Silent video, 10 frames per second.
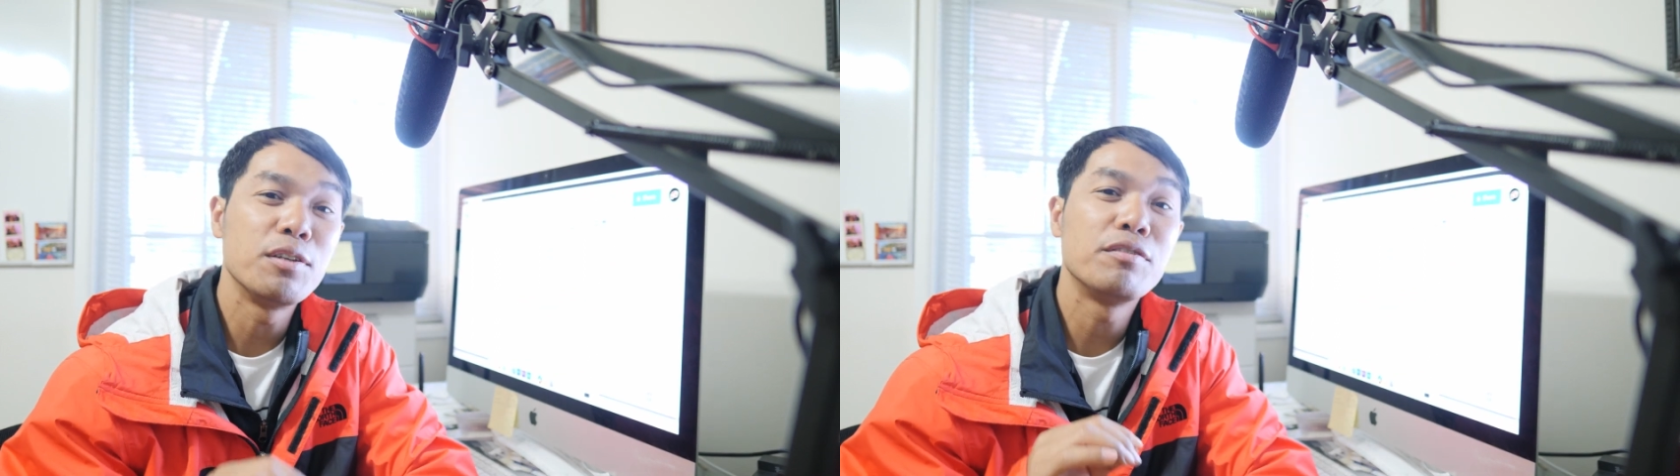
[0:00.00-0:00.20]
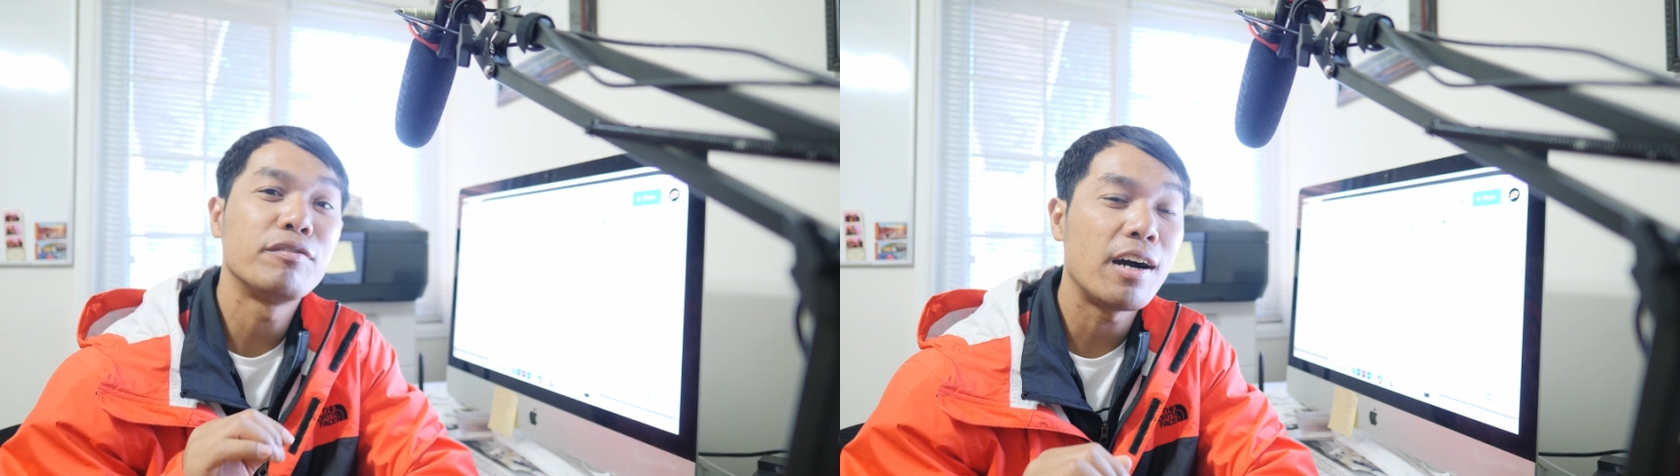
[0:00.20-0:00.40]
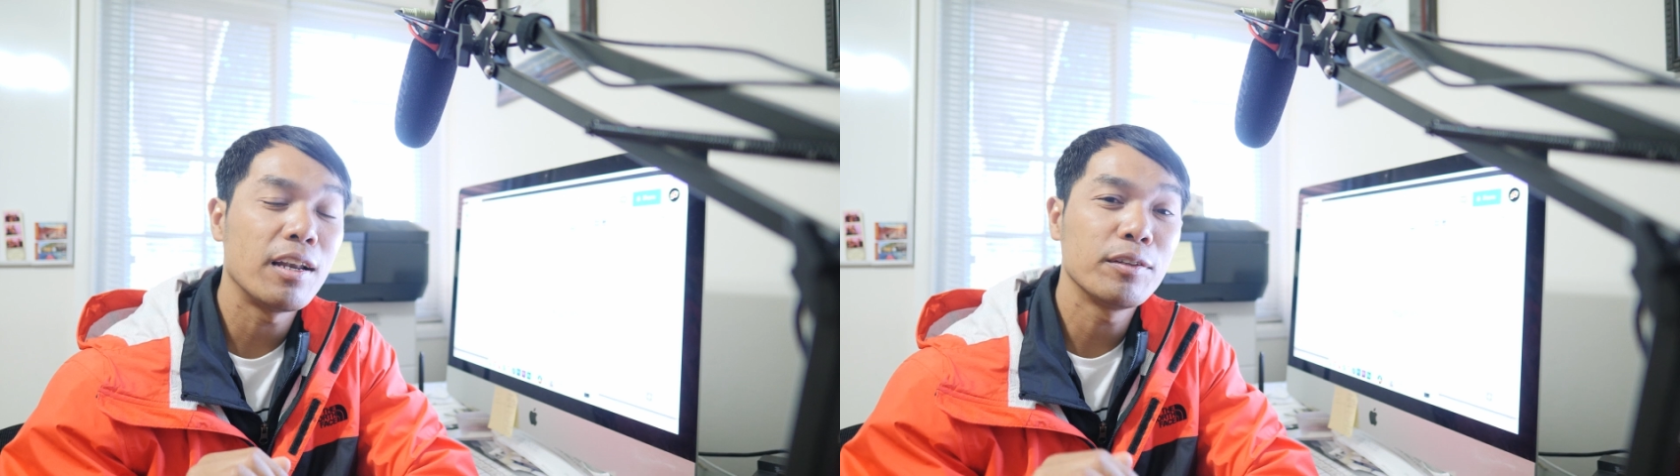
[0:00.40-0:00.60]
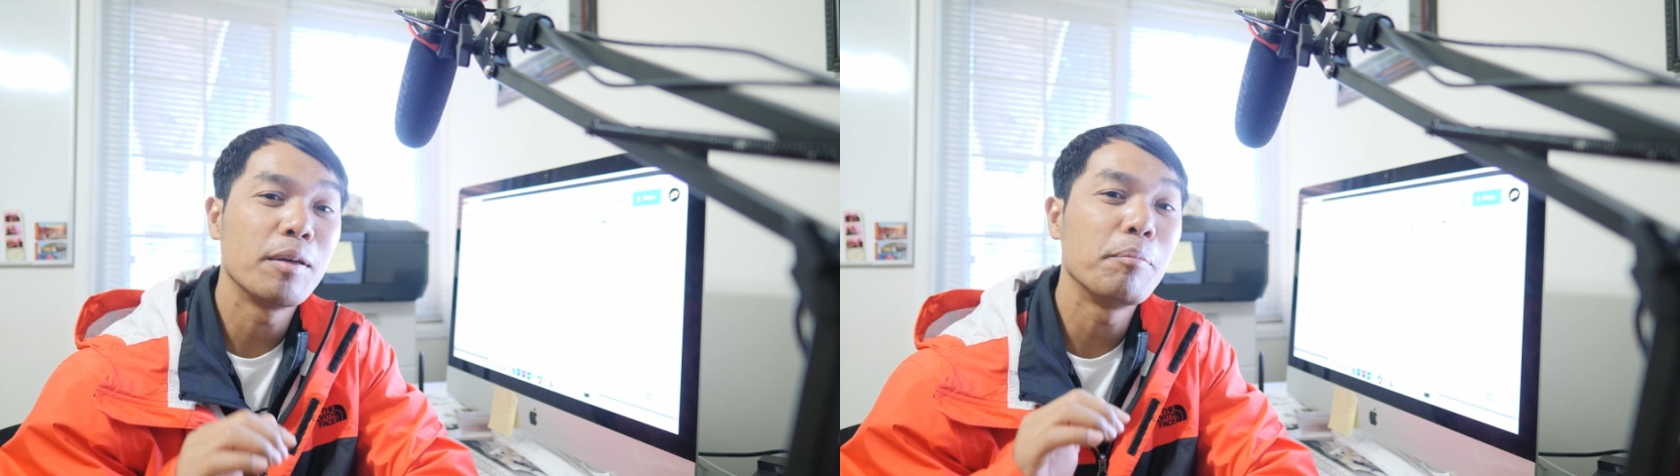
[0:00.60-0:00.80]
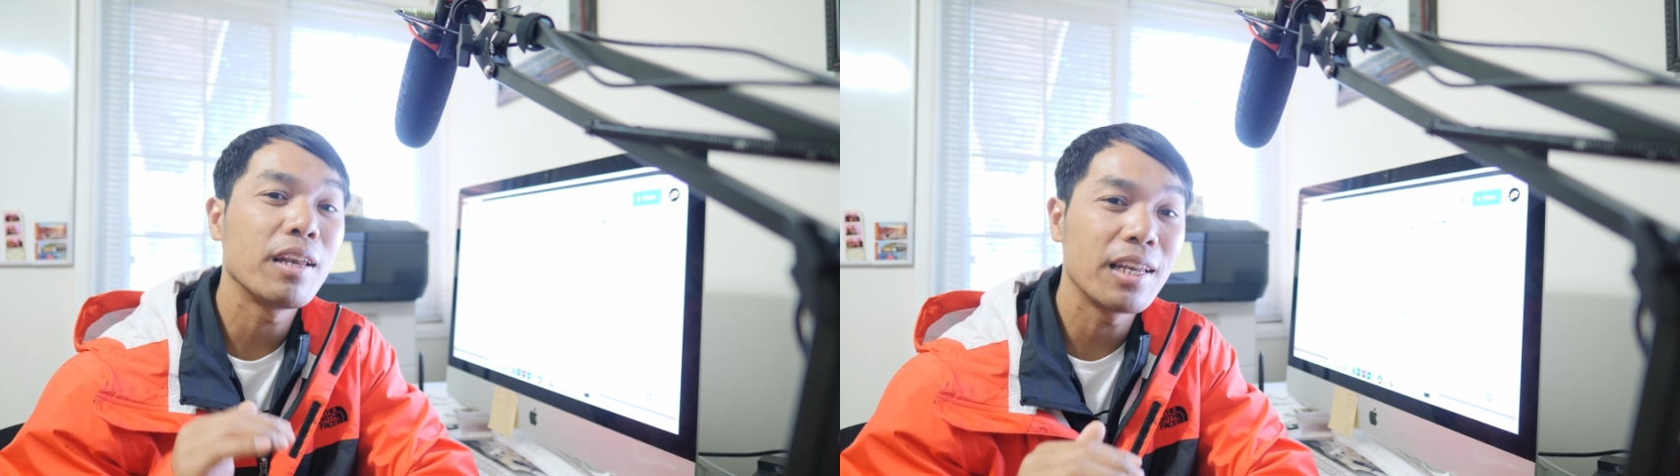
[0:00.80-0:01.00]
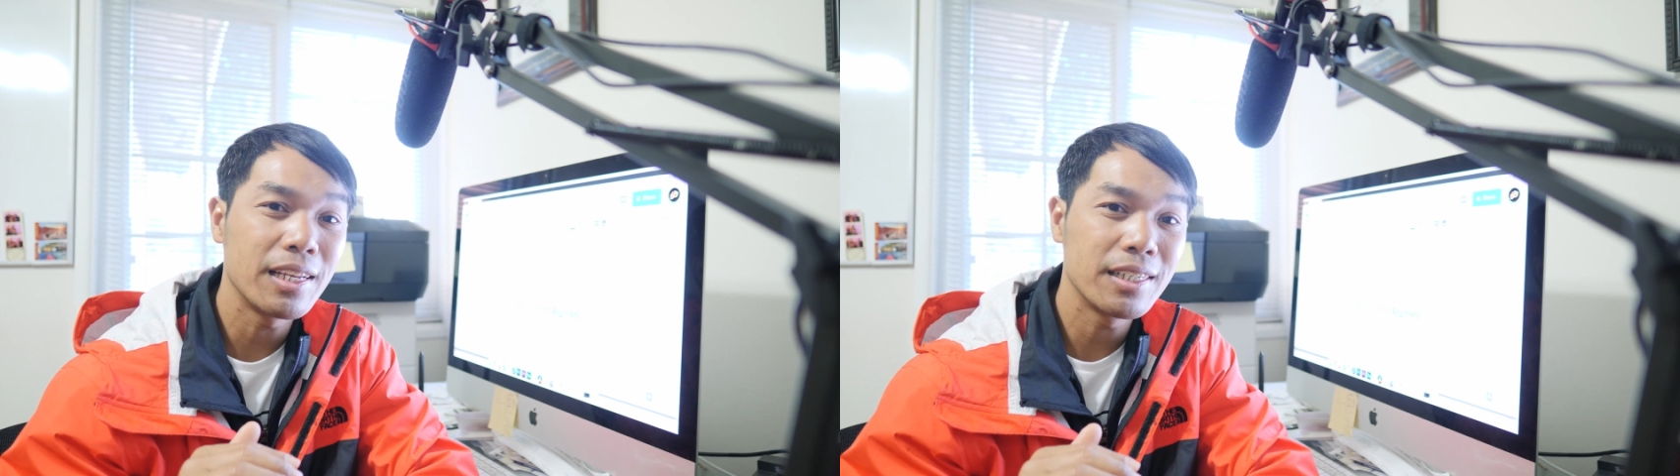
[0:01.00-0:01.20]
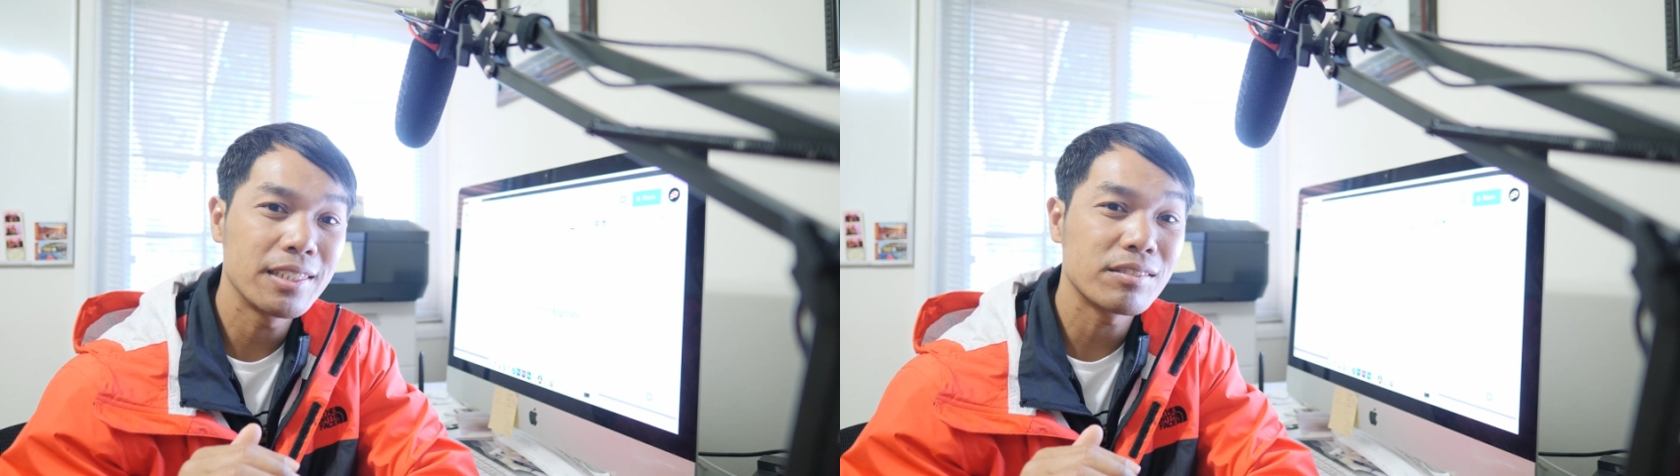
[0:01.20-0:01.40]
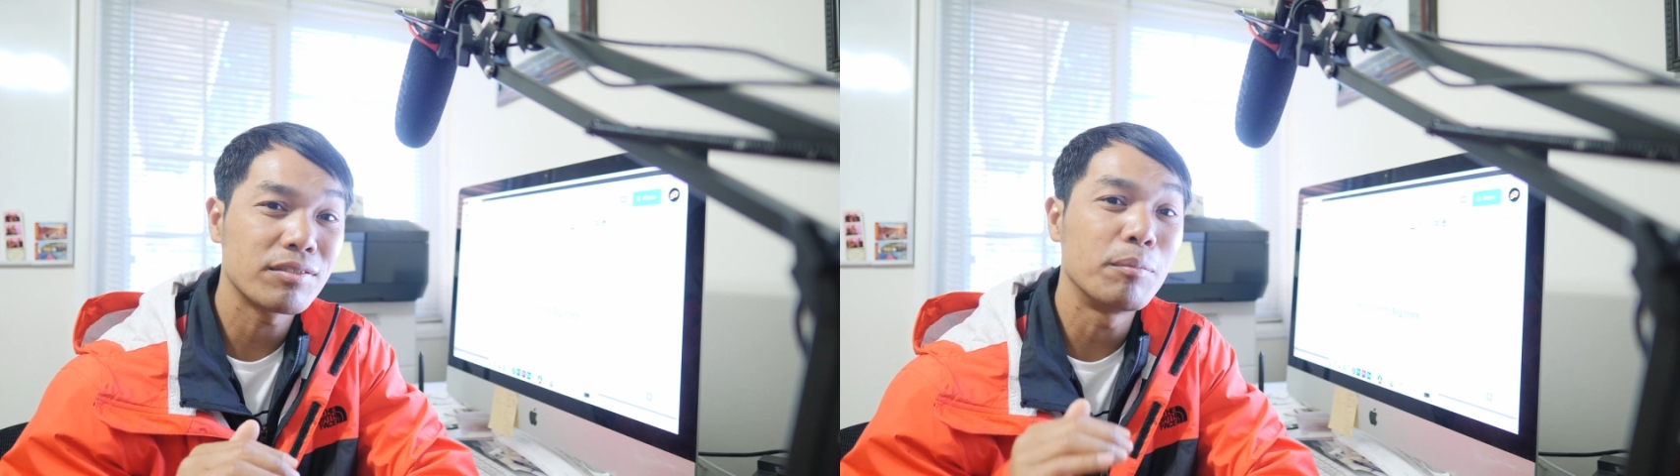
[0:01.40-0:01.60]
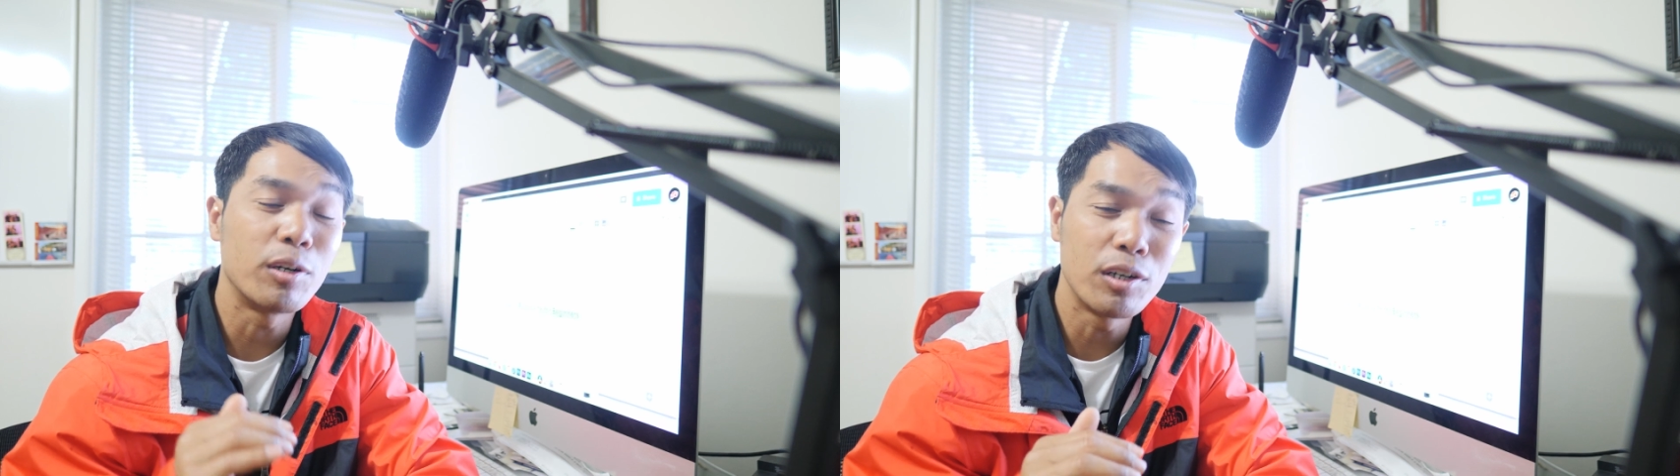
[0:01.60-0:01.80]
you follow the playlist from